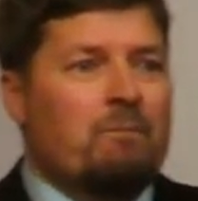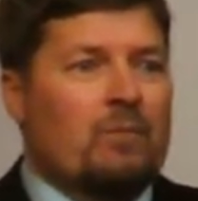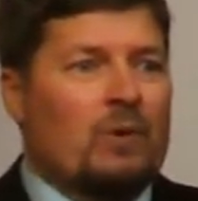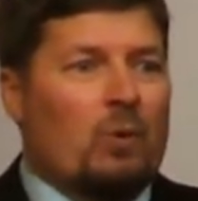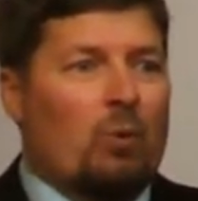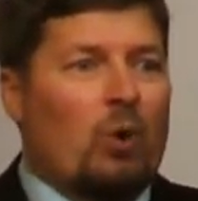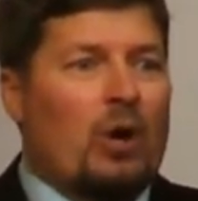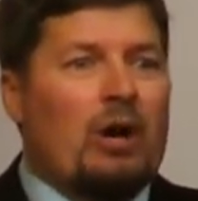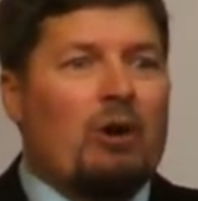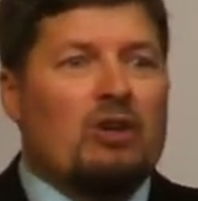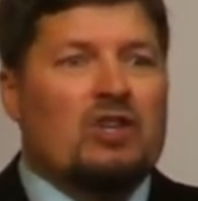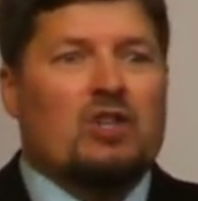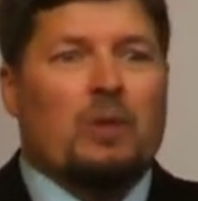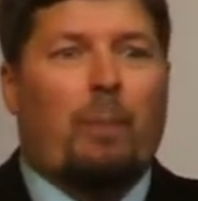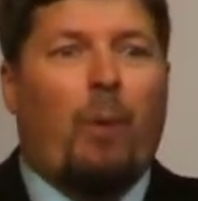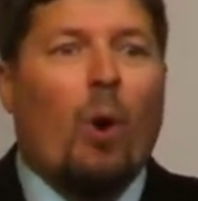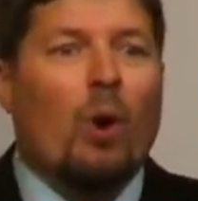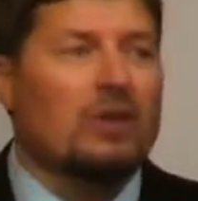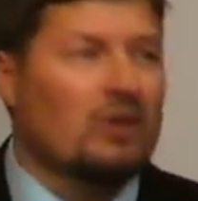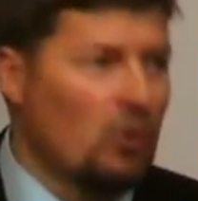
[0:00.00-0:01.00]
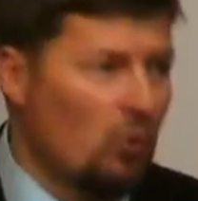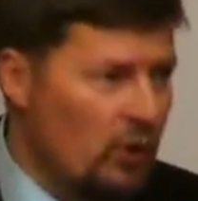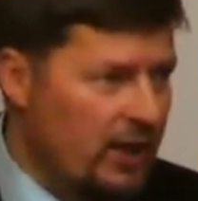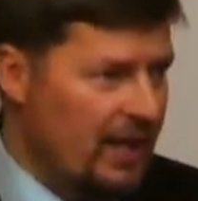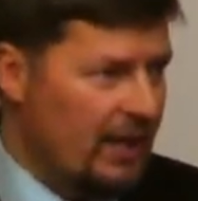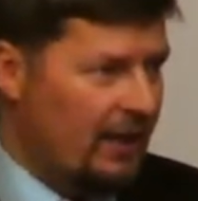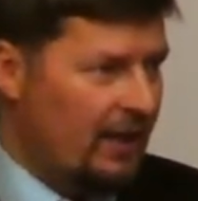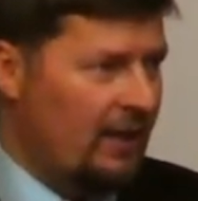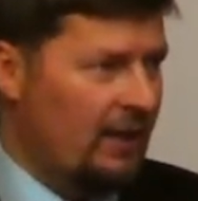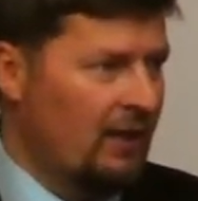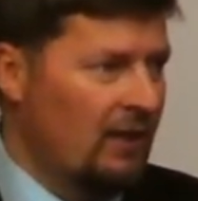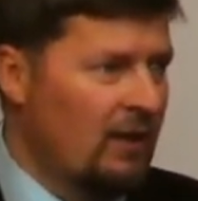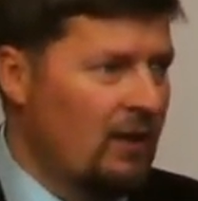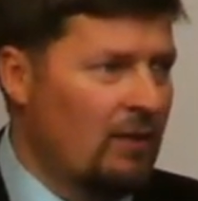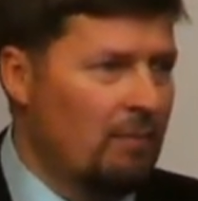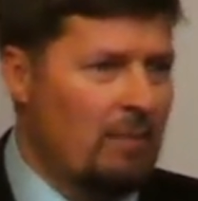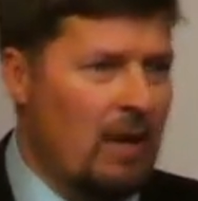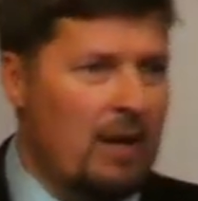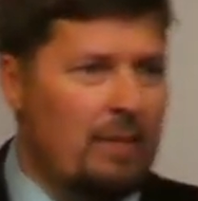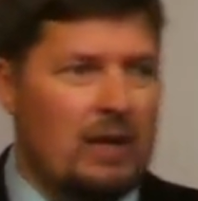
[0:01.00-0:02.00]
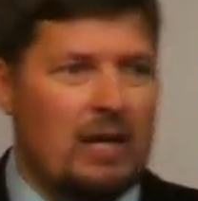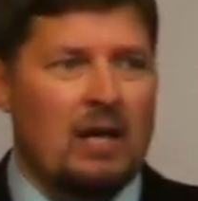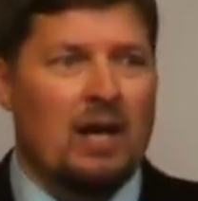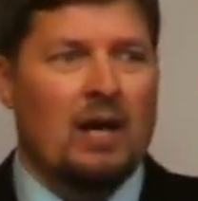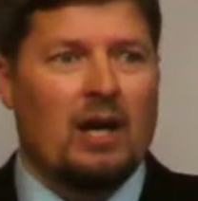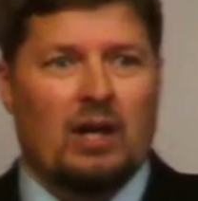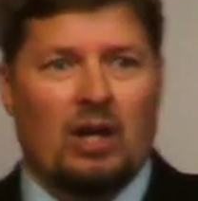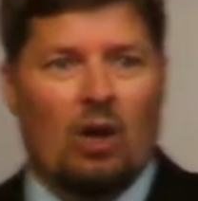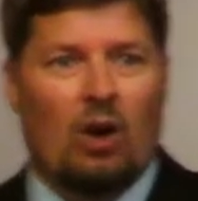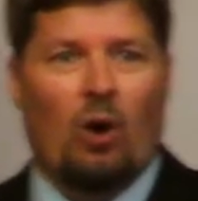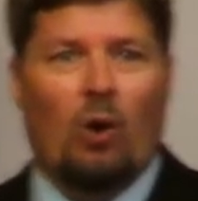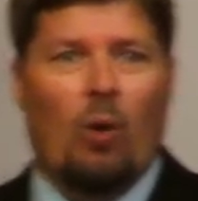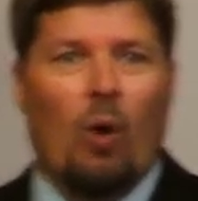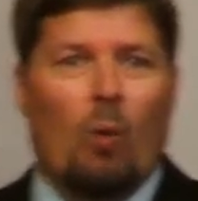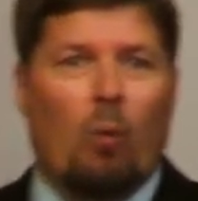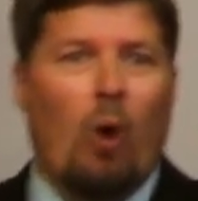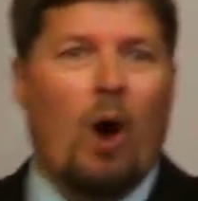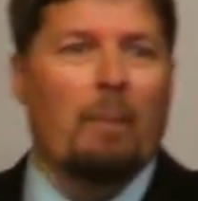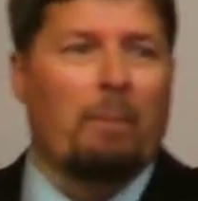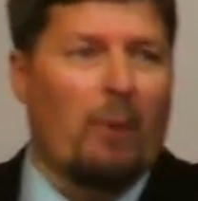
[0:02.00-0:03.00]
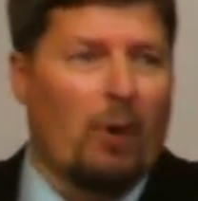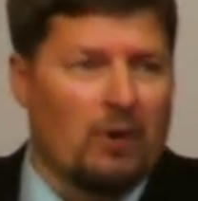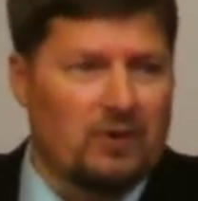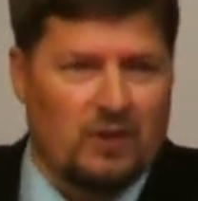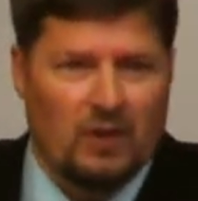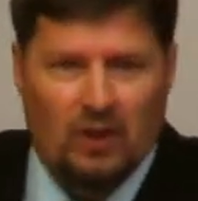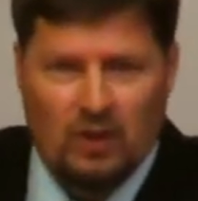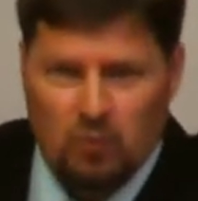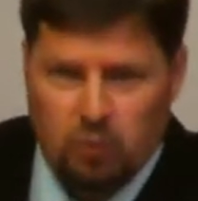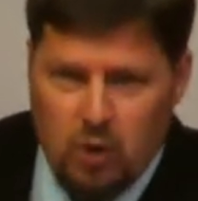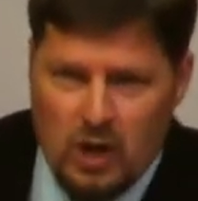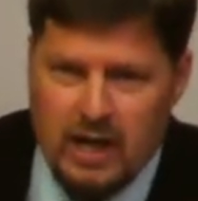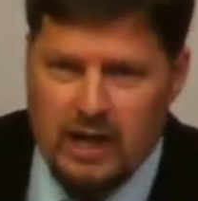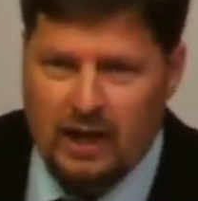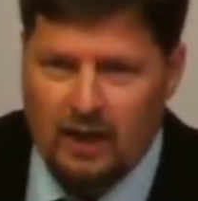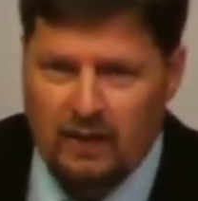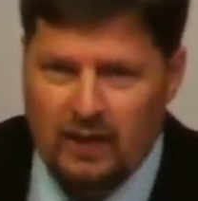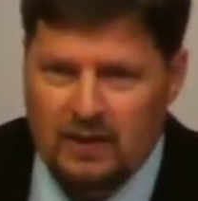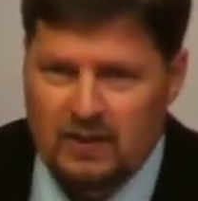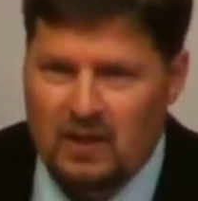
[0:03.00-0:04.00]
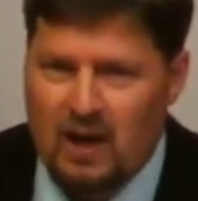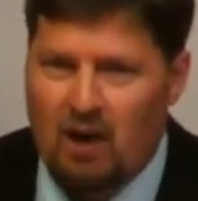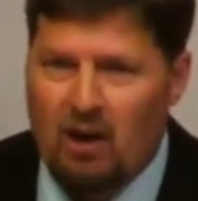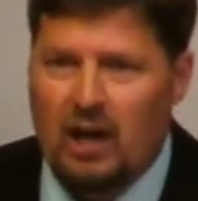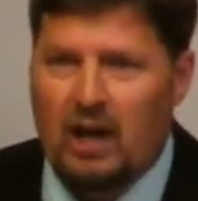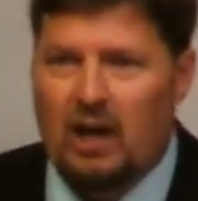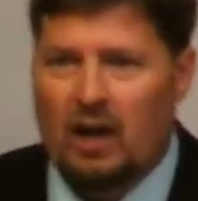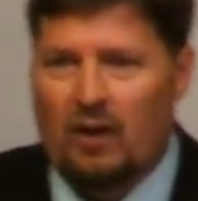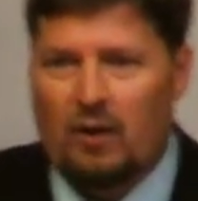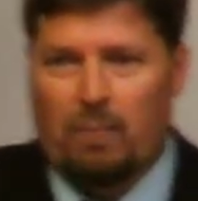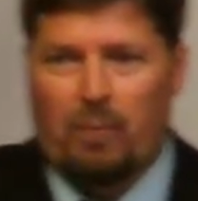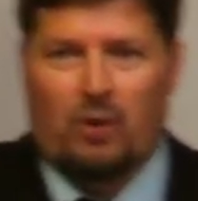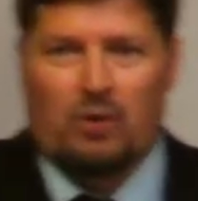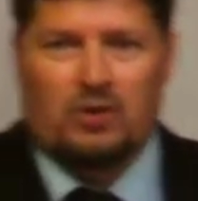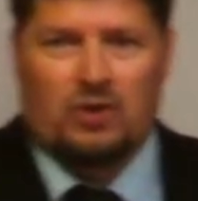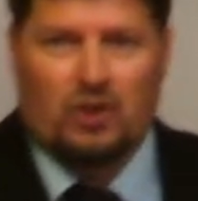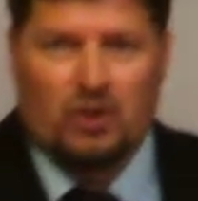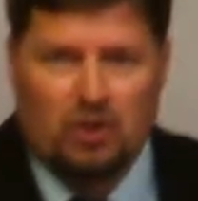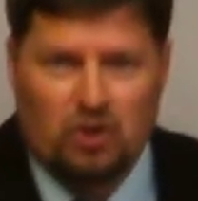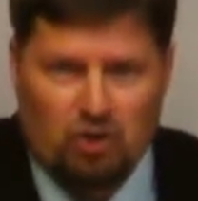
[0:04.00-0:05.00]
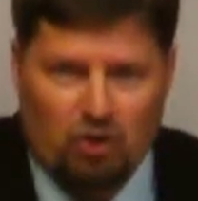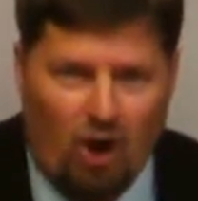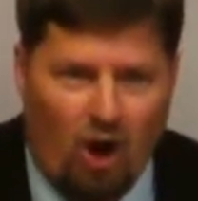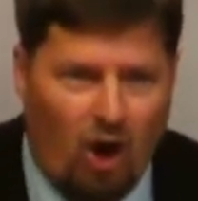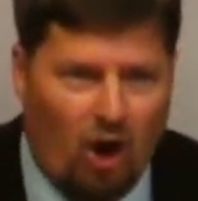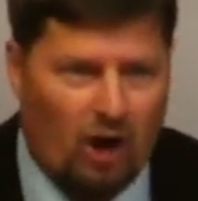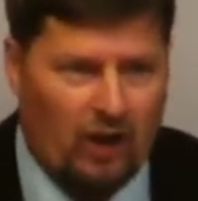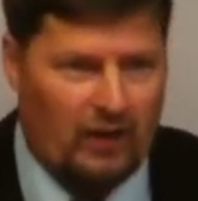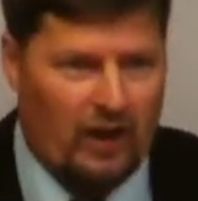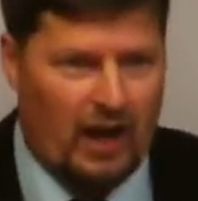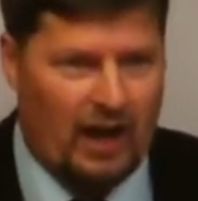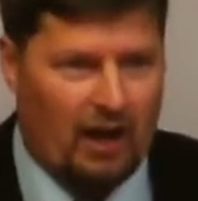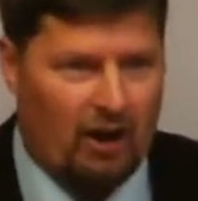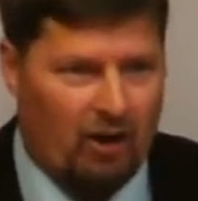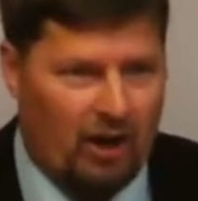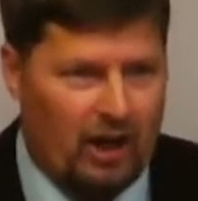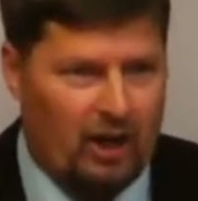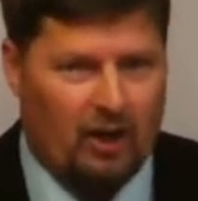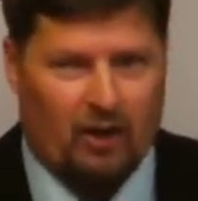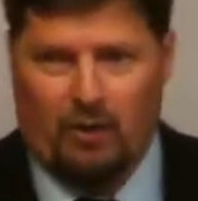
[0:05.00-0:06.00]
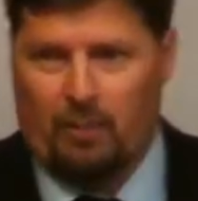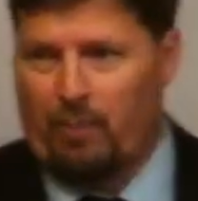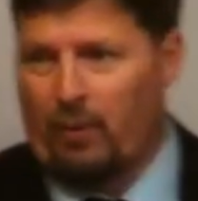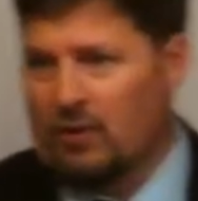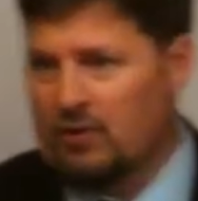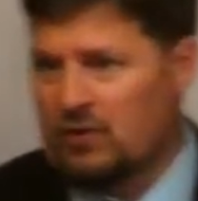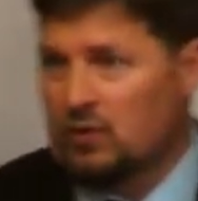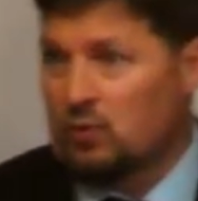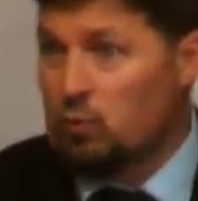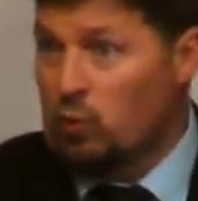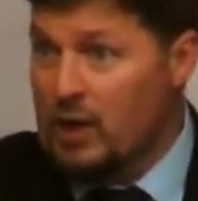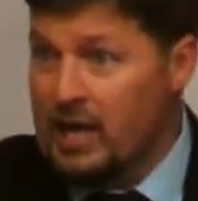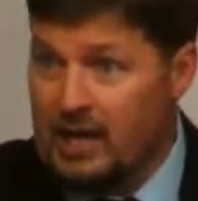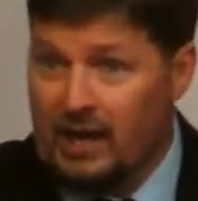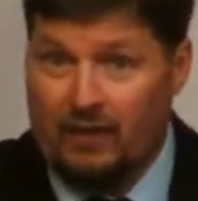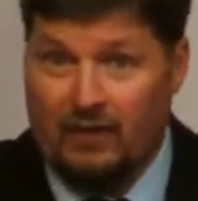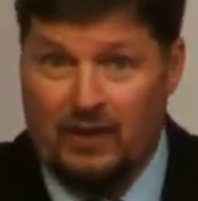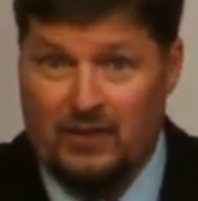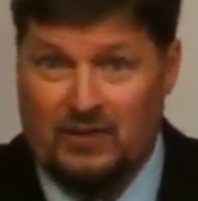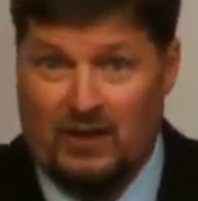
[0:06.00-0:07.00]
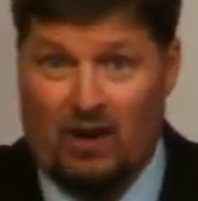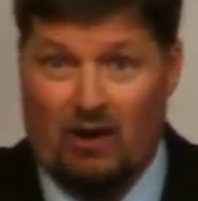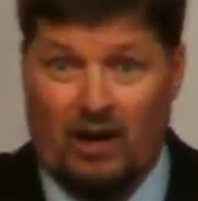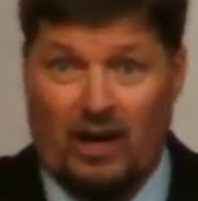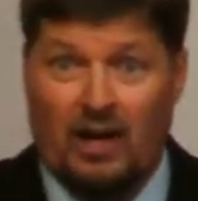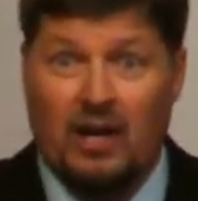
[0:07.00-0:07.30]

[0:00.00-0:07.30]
we're here to support the weak. Maybe, you know, one person is weak in this area, another person is strong in that area, another person's weak in this area,